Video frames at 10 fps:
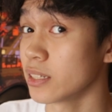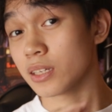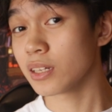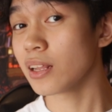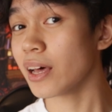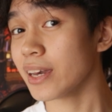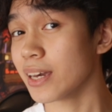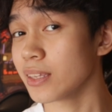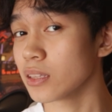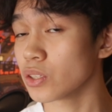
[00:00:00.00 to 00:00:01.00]
Not gonna lie, I
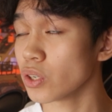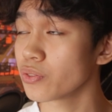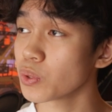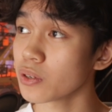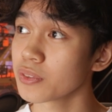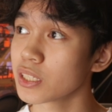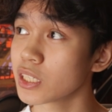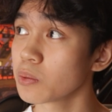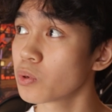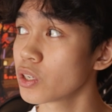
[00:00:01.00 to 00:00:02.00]
think the software of this
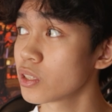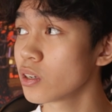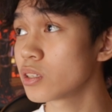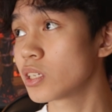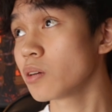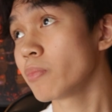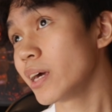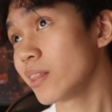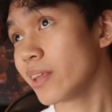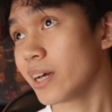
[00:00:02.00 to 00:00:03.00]
keyboard does come
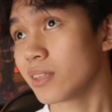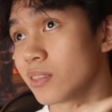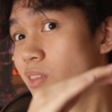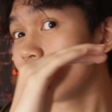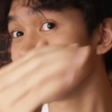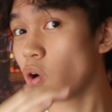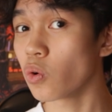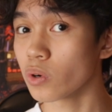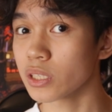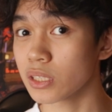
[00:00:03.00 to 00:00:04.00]
in like the
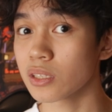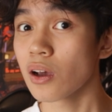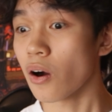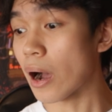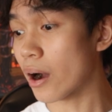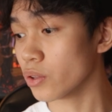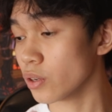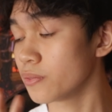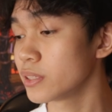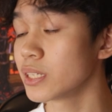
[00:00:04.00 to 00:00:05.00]
lowest out
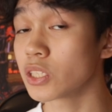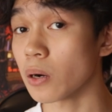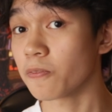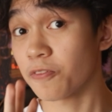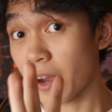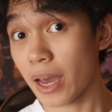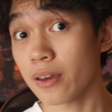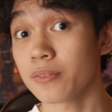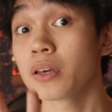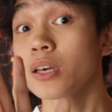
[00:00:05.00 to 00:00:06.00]
of the top
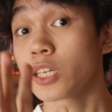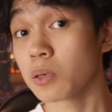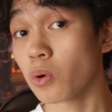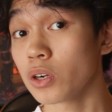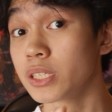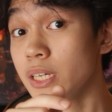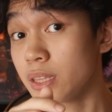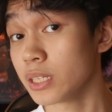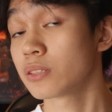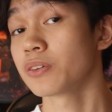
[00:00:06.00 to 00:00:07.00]
5 keyboards in
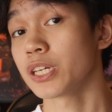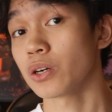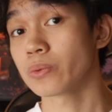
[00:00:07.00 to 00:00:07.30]
this video.